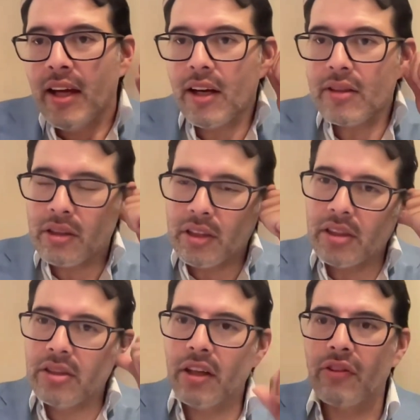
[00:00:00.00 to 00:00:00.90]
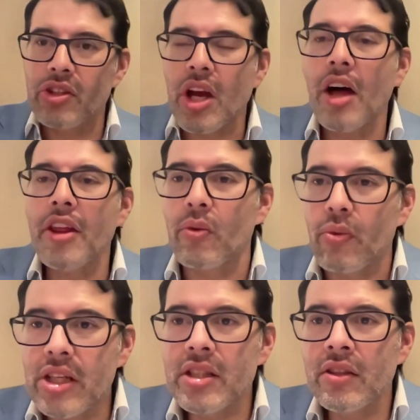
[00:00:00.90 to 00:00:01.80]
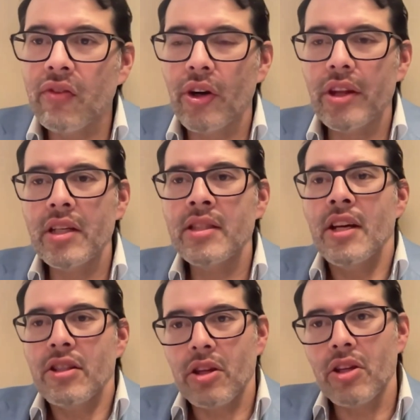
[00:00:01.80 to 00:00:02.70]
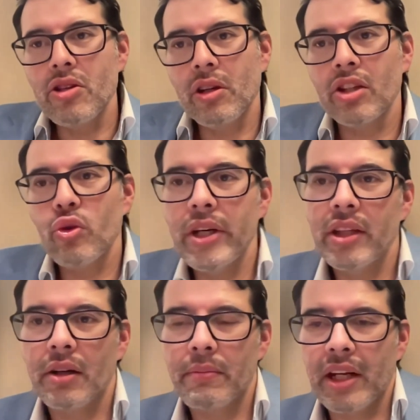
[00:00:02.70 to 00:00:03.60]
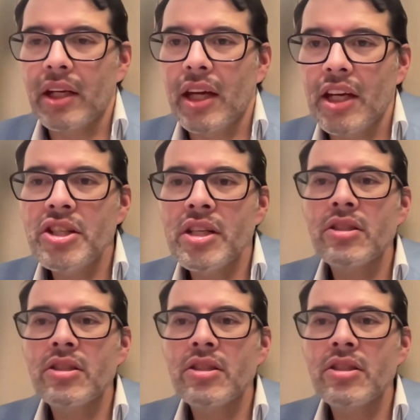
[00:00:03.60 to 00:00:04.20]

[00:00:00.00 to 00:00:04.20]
It also tells you if there's other reasons for this, so then you can tweak their medication.